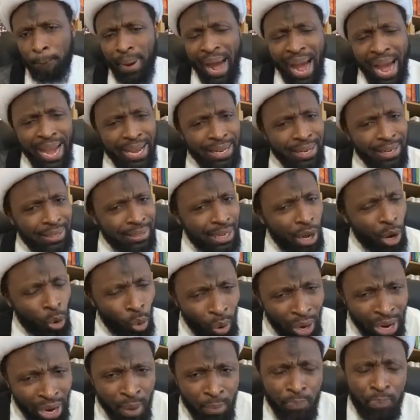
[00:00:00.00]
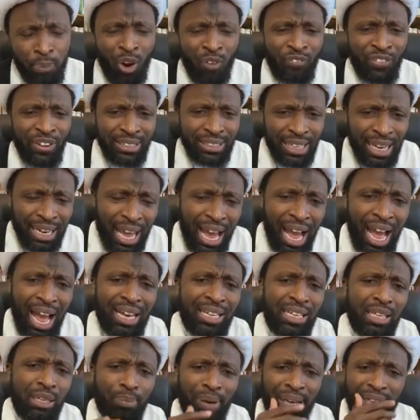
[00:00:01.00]
by the Holy Prophet and
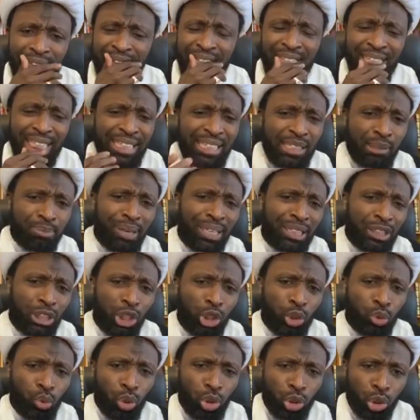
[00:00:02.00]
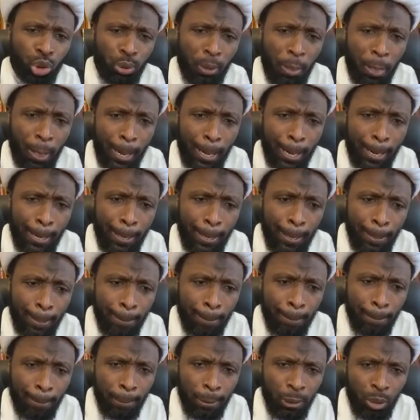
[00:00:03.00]
Ahlul Bayt in this month is what?
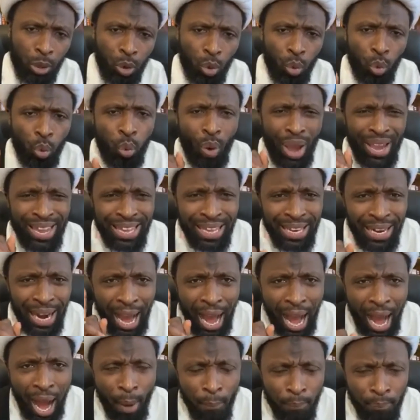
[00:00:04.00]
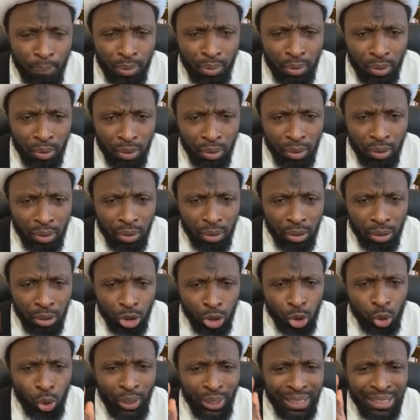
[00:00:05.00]
Waking up
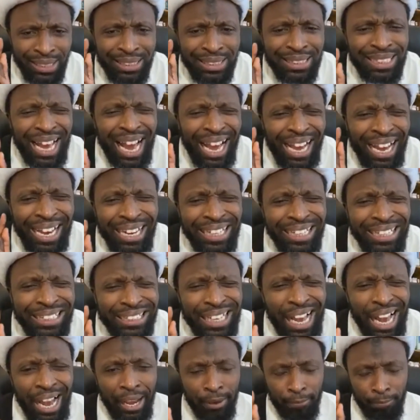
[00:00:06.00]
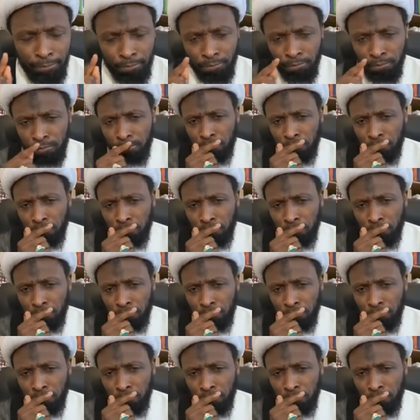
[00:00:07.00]
during Sahari time.